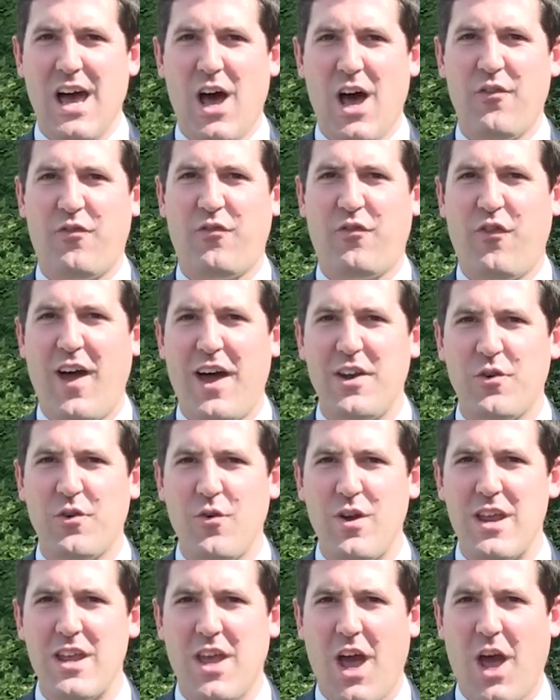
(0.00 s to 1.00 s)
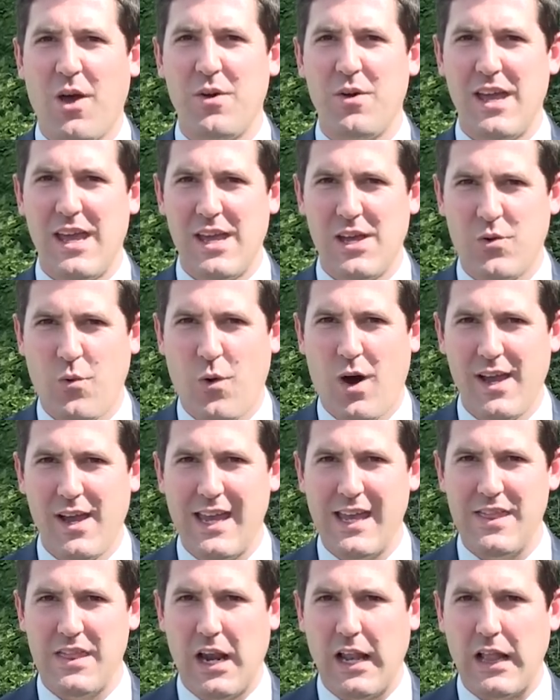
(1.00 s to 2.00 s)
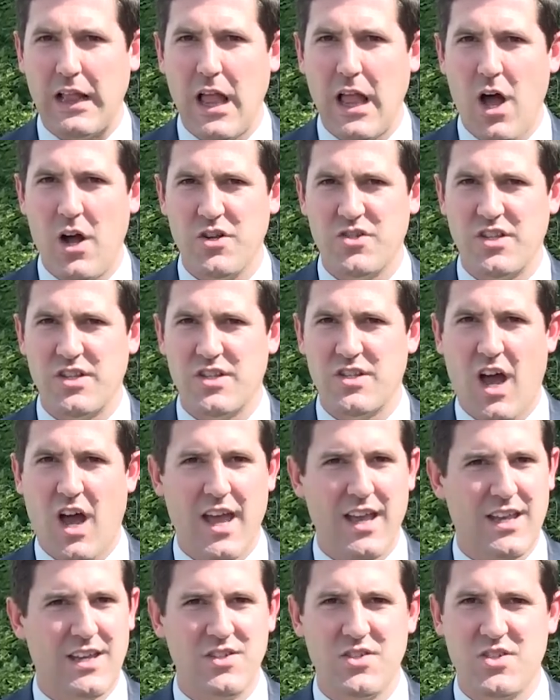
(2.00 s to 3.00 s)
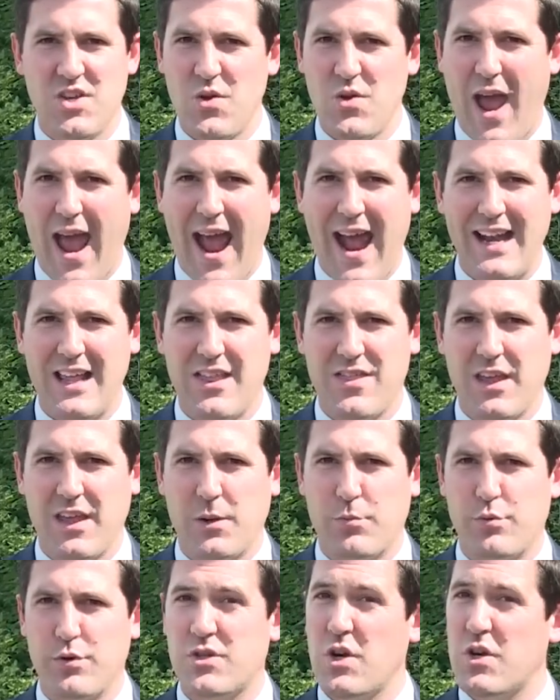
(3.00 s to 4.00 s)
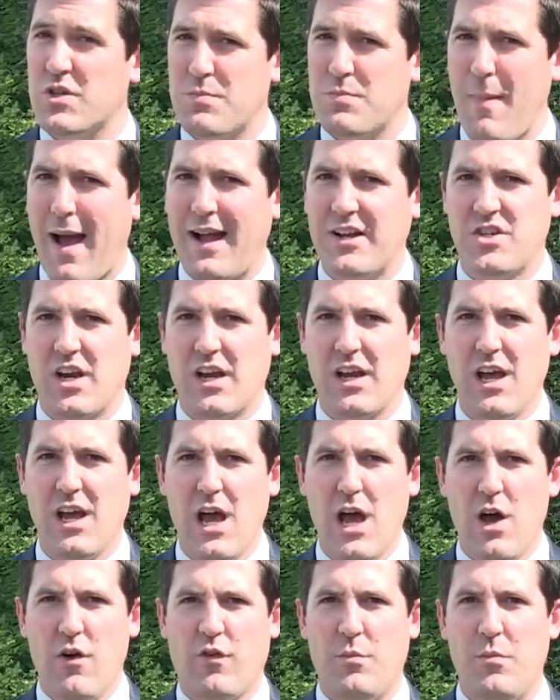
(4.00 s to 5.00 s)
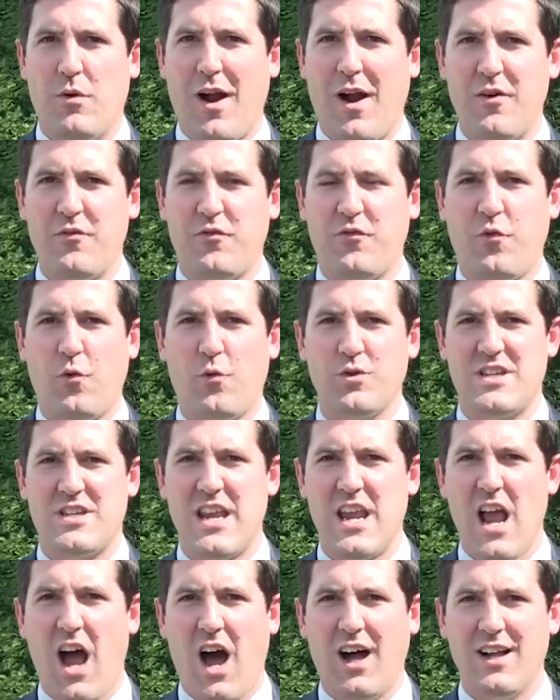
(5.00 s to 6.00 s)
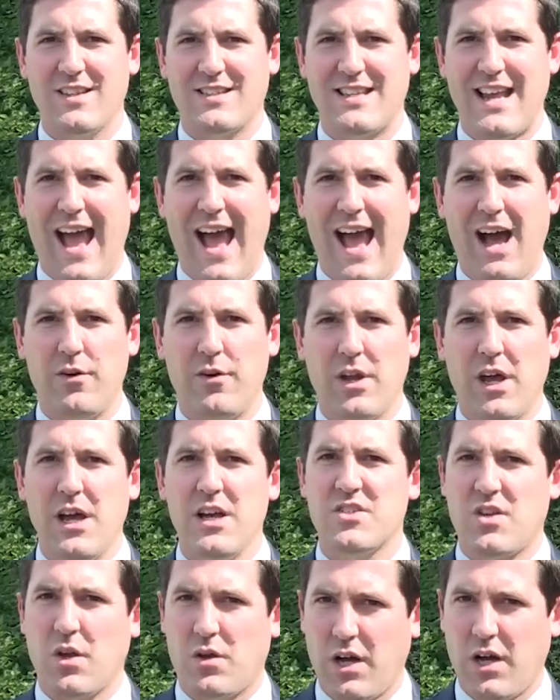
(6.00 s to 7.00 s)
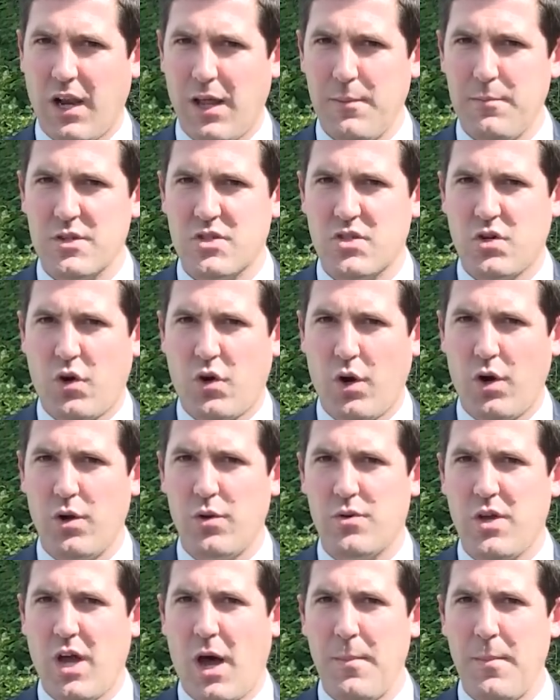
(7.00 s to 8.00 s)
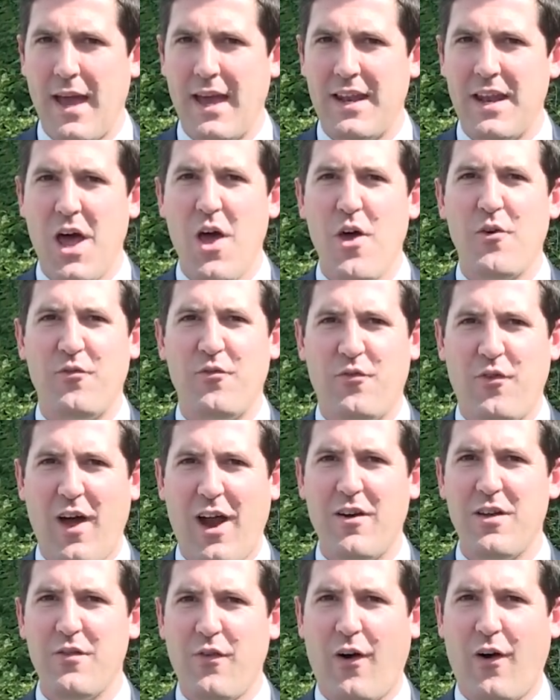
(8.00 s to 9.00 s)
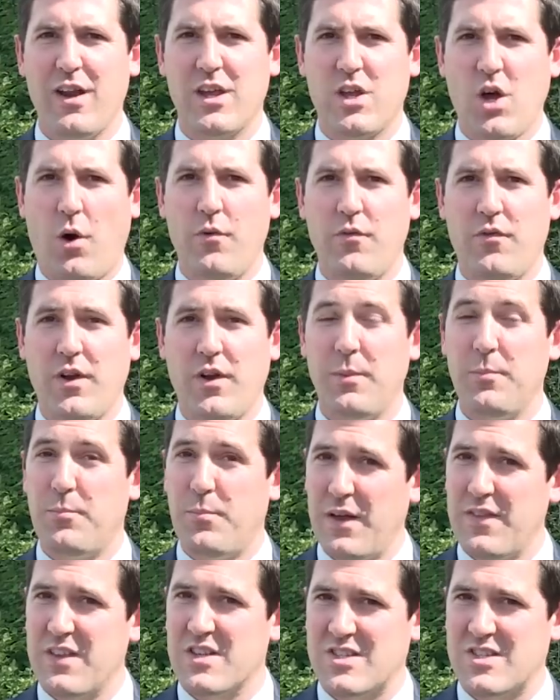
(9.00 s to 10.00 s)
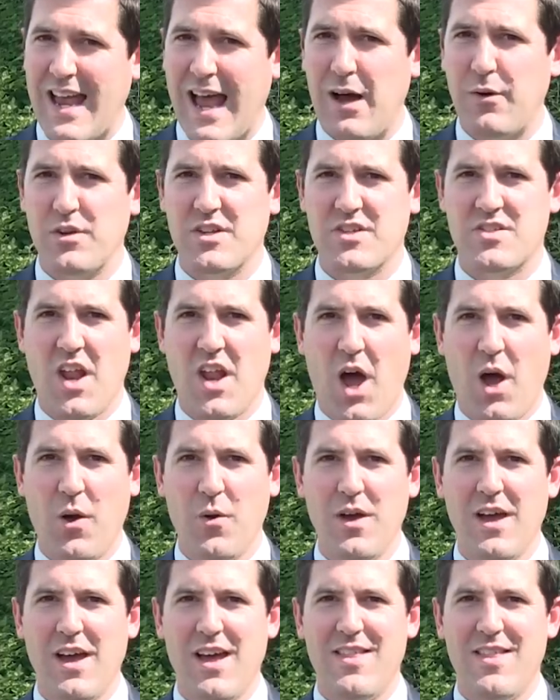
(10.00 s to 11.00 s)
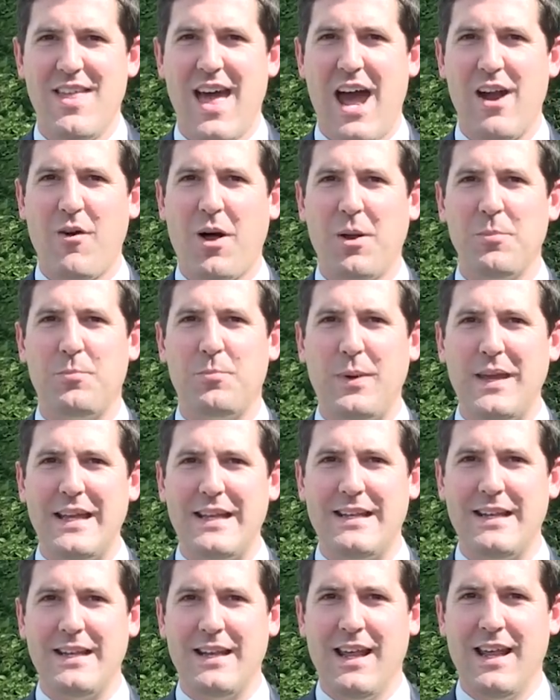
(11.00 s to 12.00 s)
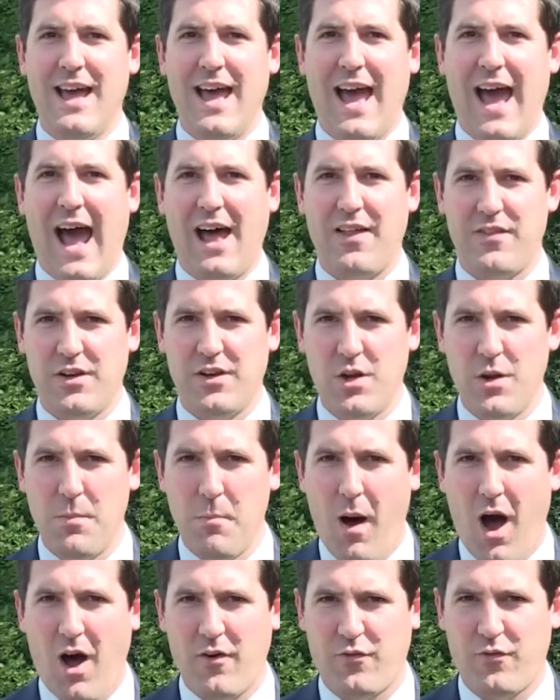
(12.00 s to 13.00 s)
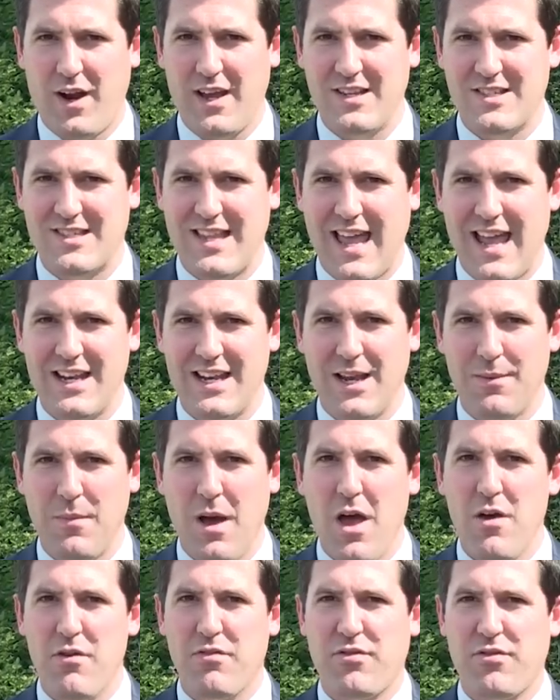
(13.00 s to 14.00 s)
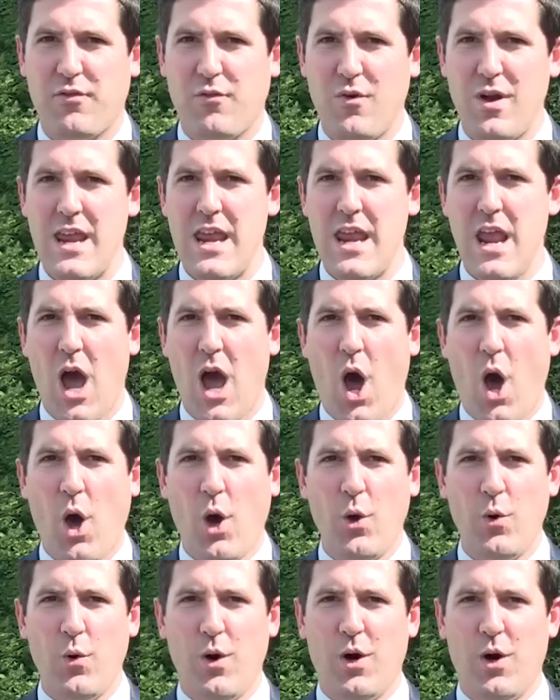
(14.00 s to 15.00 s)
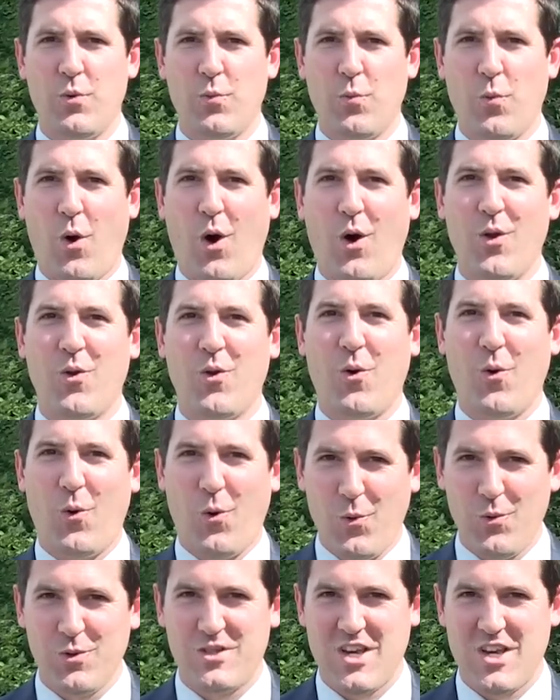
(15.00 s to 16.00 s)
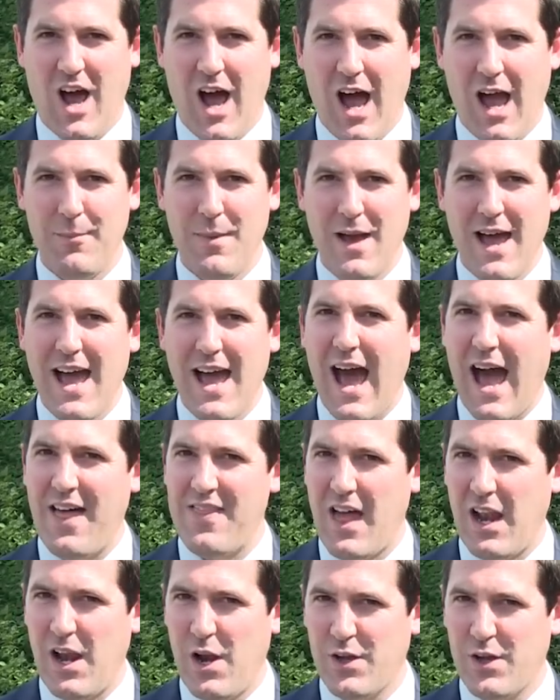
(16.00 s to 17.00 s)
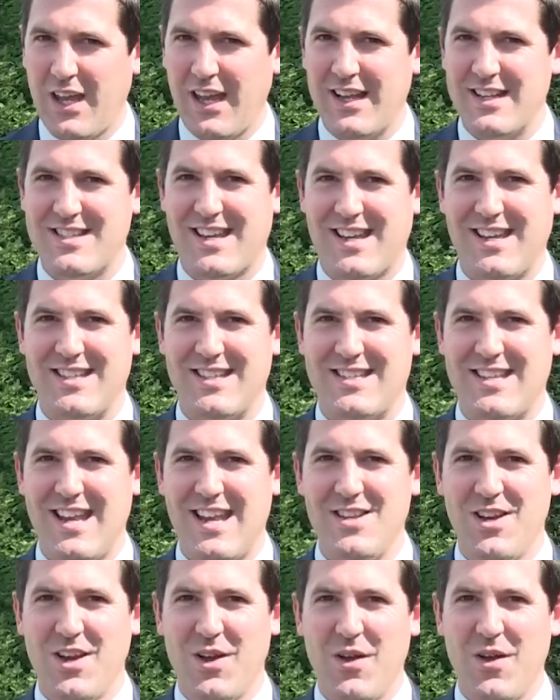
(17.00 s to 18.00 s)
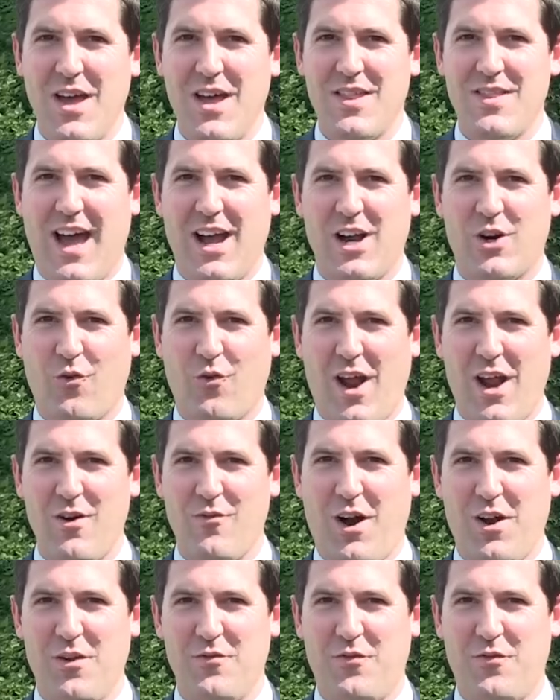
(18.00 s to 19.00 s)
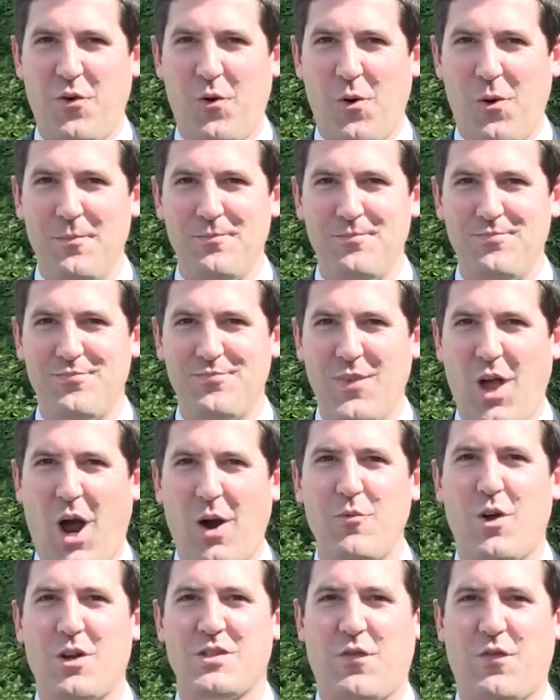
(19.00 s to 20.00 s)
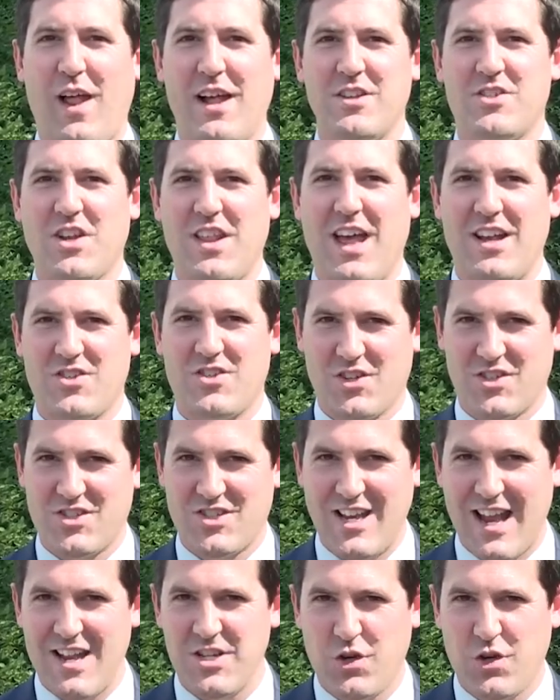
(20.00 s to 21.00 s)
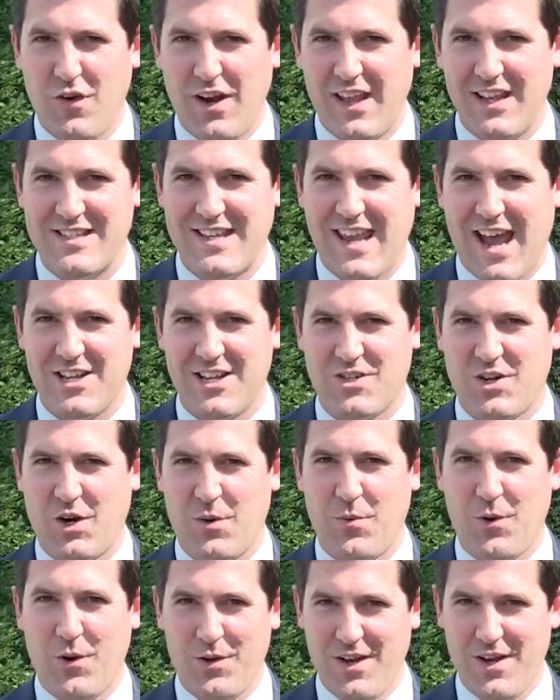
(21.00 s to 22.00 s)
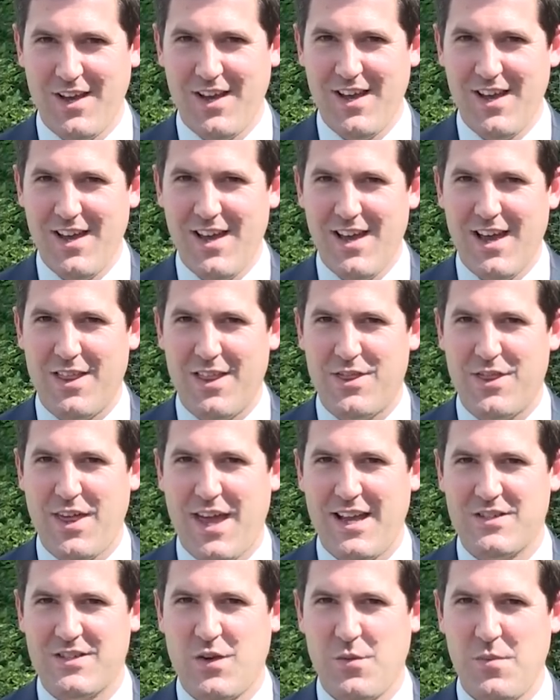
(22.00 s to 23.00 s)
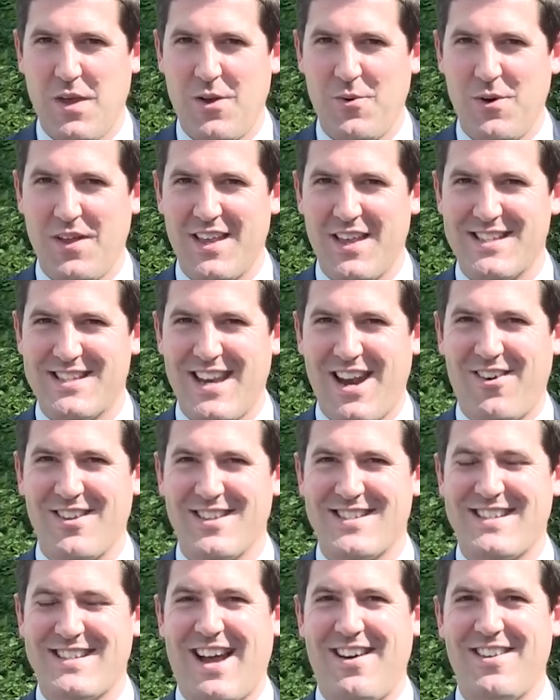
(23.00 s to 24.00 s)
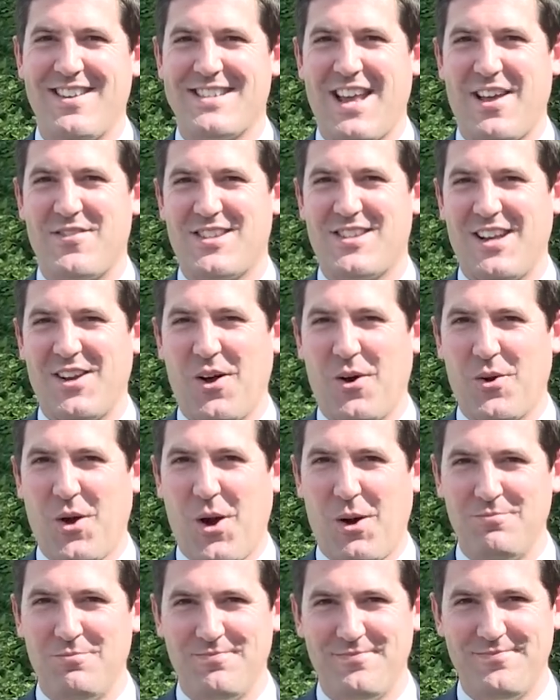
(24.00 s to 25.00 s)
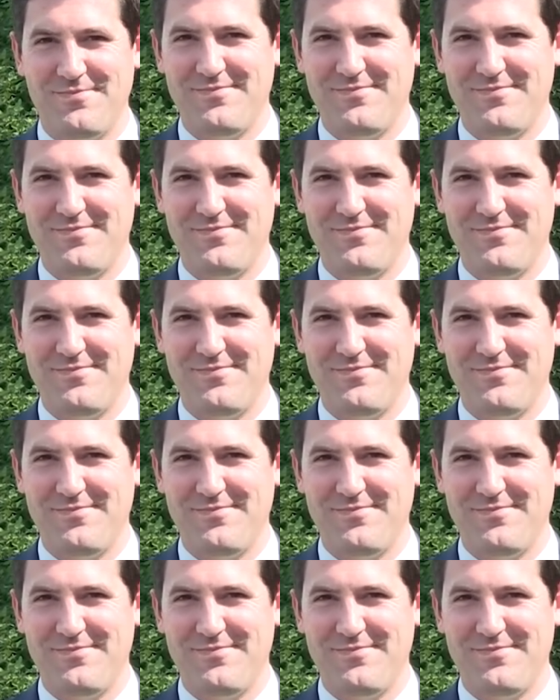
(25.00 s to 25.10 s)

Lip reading: of Federico Higuain, the little Argentine, can do anything, produce magic from around 40 yards out. So Columbus Crew come in very, very confident, but the Sounders know they're unbeaten at the new MAPFRE Stadium. 3-0-1 all time, and they're looking to continue that great run of form. I'm Ross Fletcher, that's your CenturyLink Scouting Report, and thanks for being with us here on SoundersFC.com.